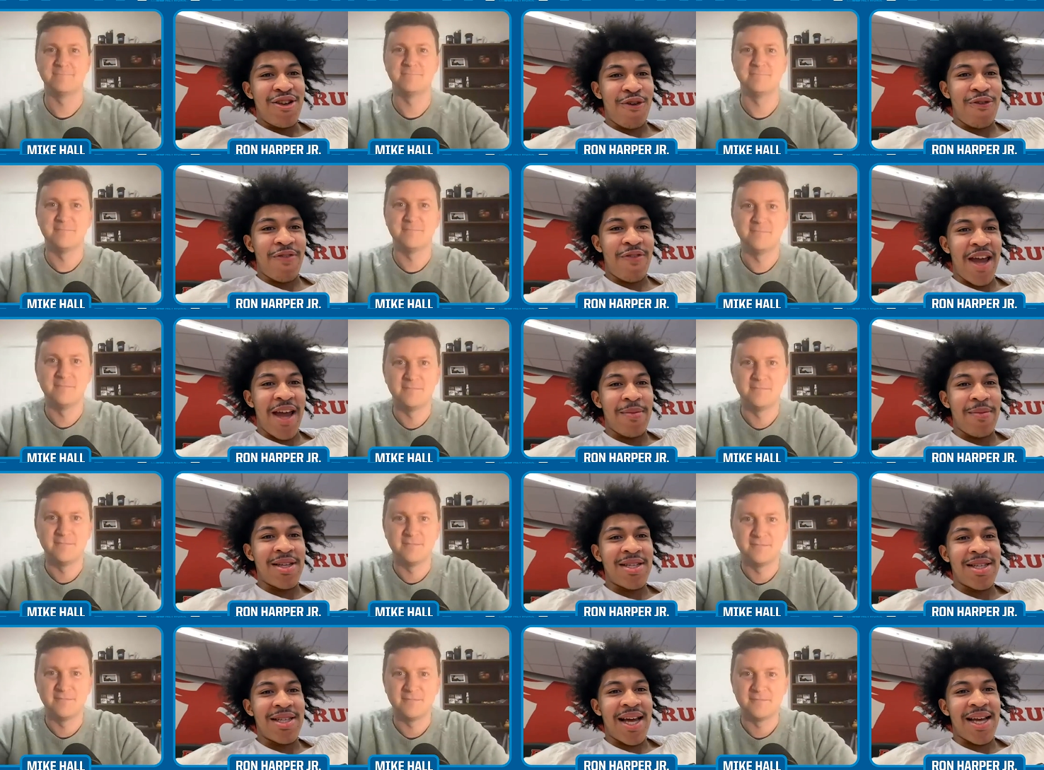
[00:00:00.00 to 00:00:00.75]
Speaker 1: your
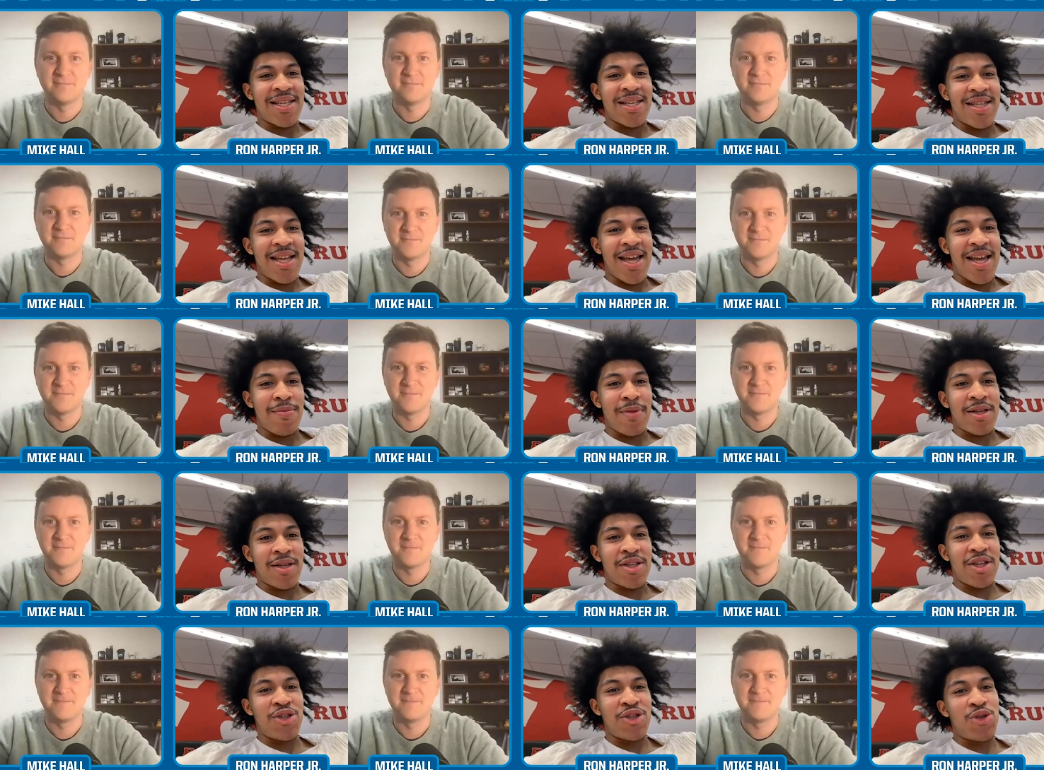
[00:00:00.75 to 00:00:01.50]
family's last
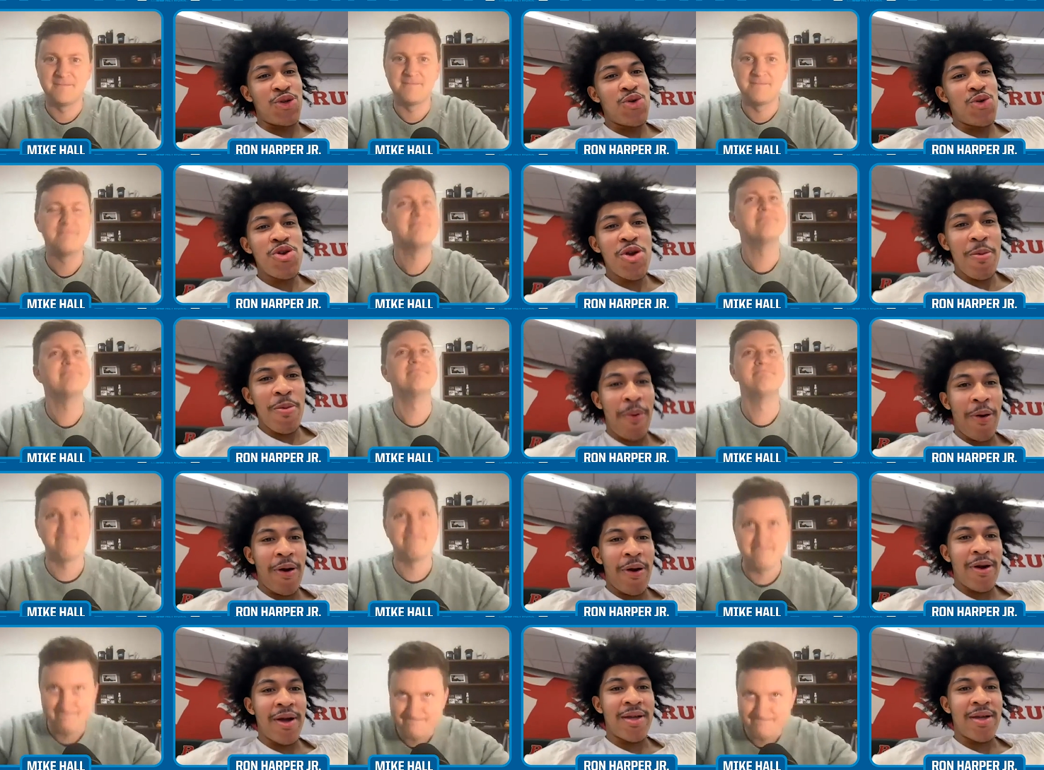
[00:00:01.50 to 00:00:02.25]
name. Like the junior
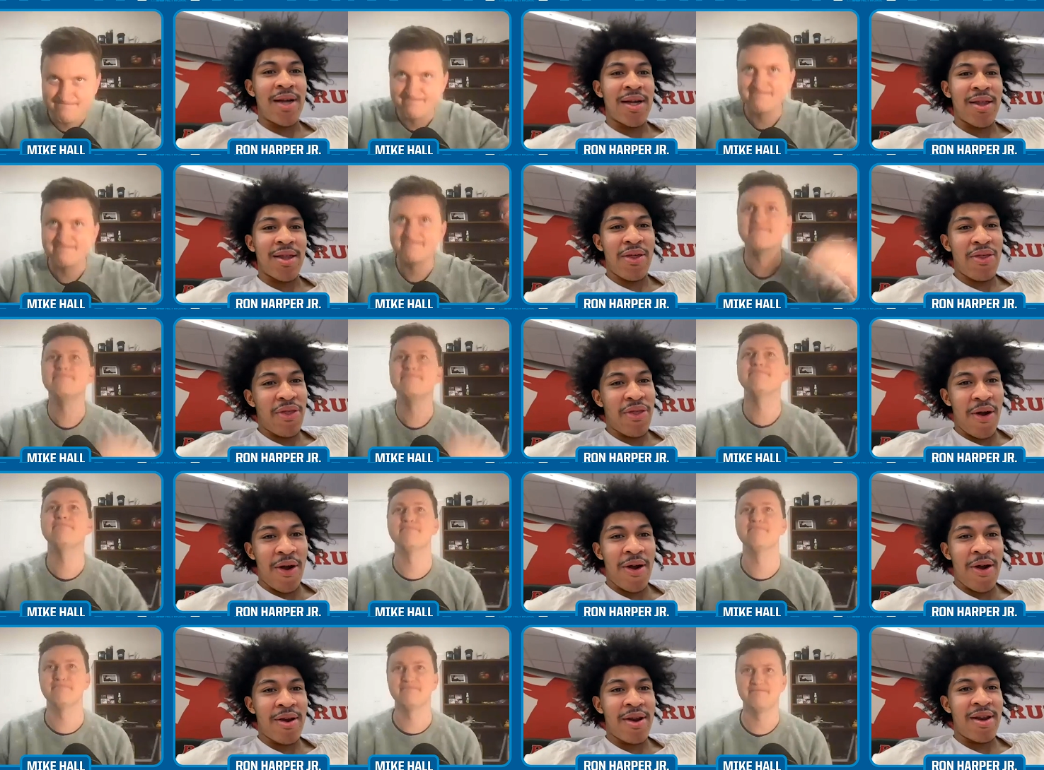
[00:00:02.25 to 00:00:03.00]
part and like the
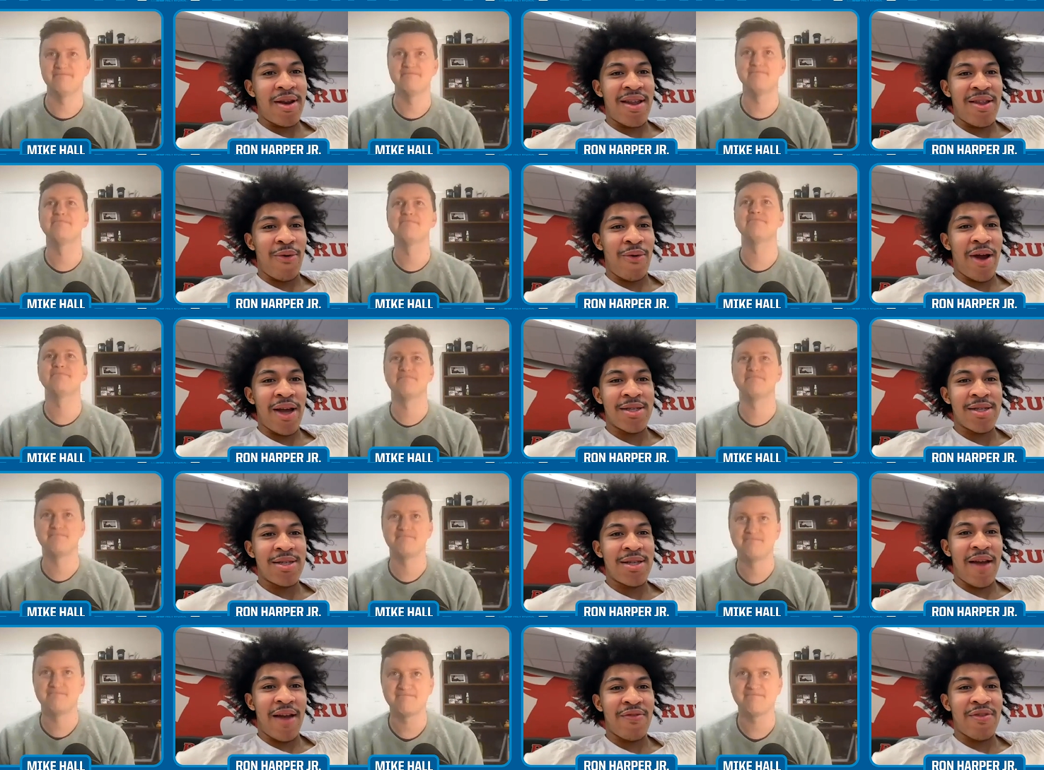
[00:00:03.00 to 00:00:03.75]
third and then the
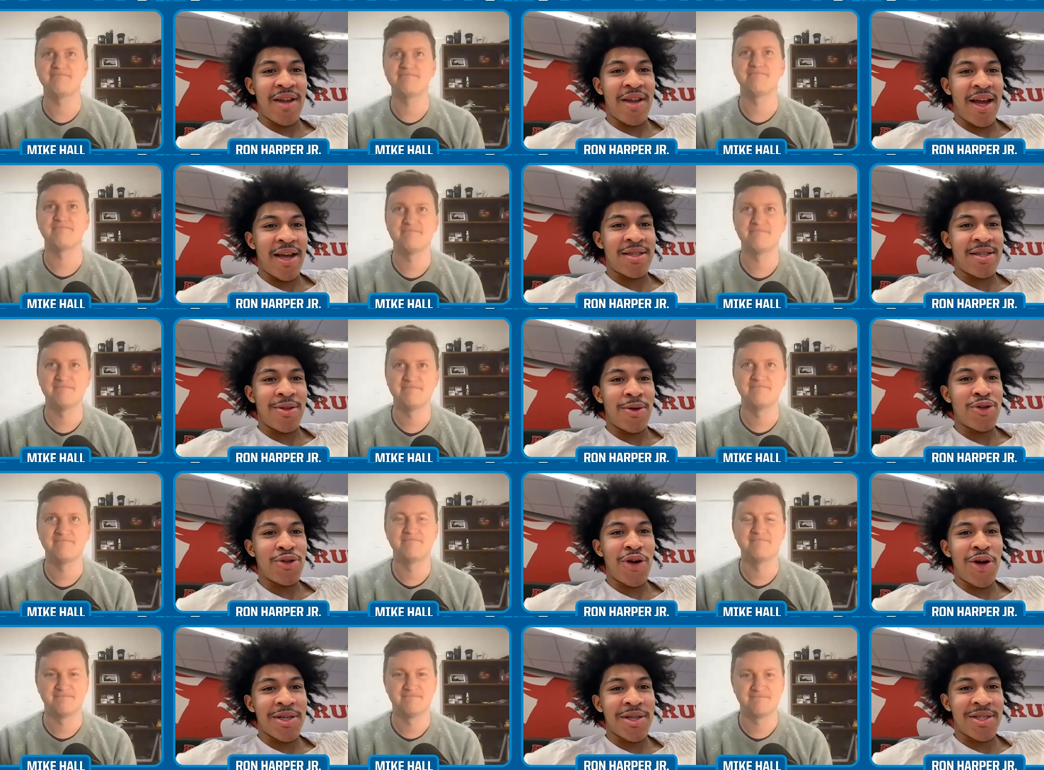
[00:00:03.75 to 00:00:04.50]
rest after that,
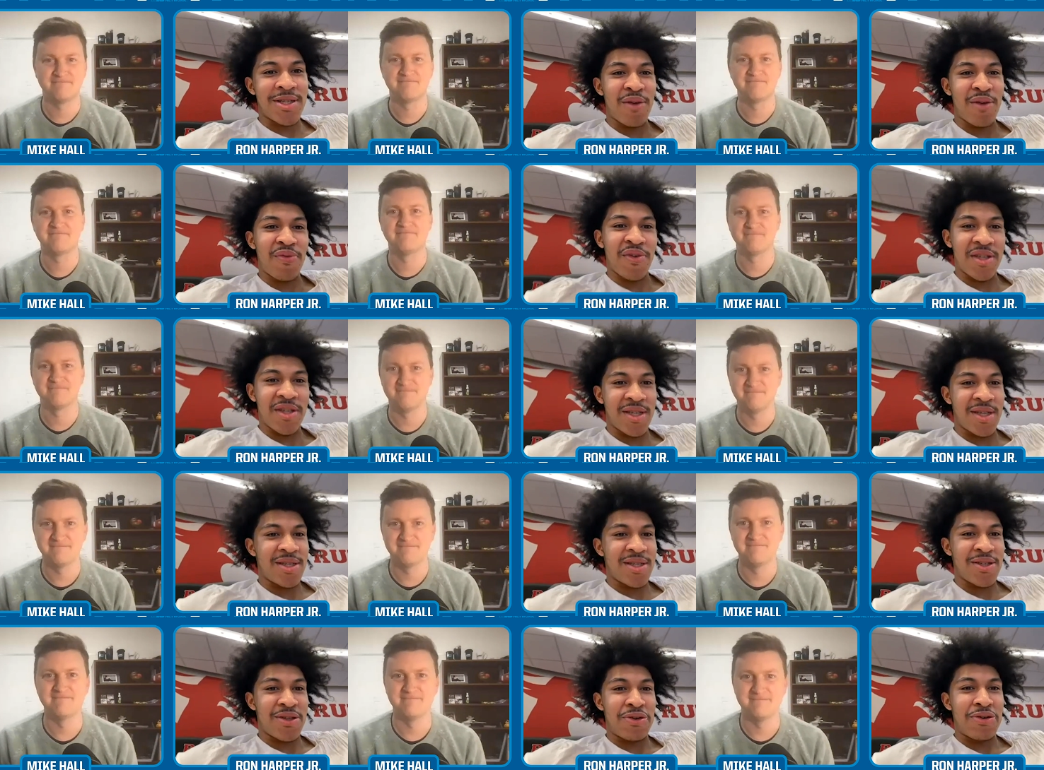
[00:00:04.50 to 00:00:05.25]
those are all
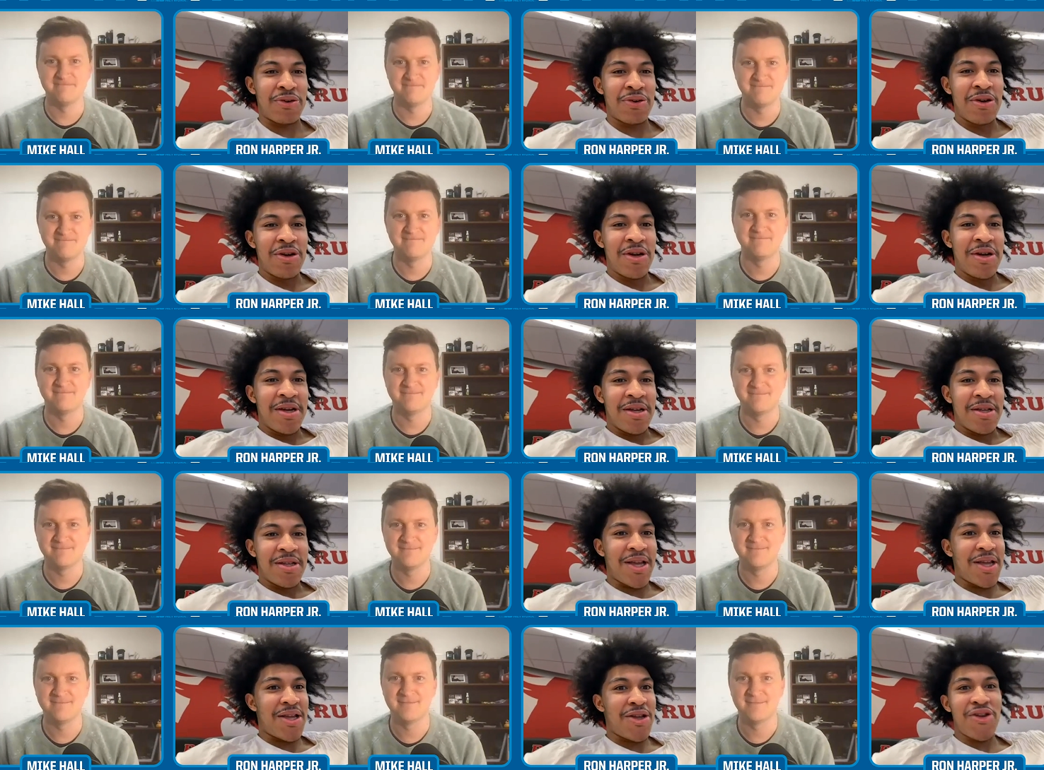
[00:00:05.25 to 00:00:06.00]
suffixes. So
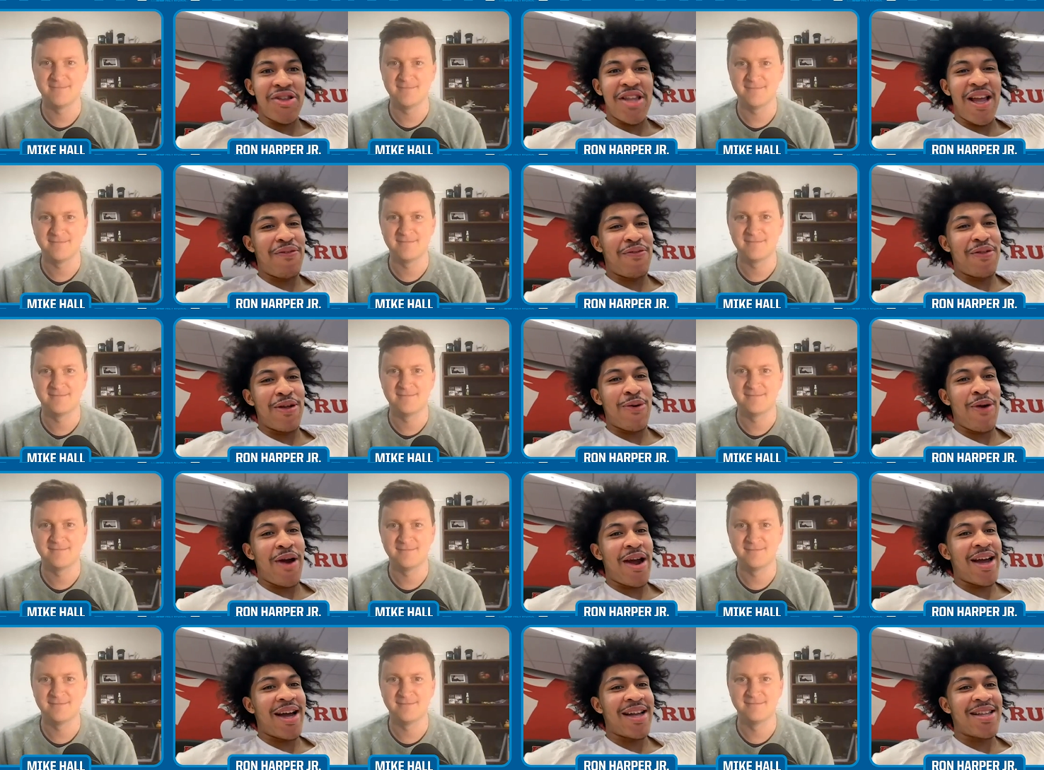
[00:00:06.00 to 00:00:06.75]
yeah, you're
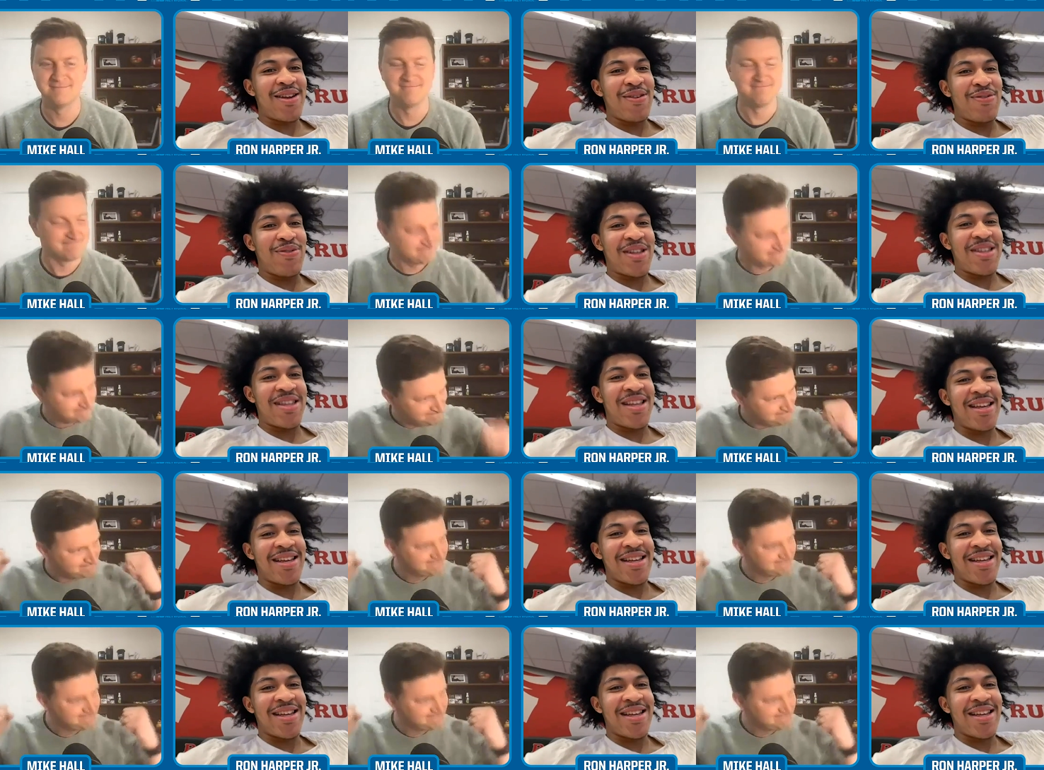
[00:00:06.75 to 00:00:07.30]
definitely right. I definitely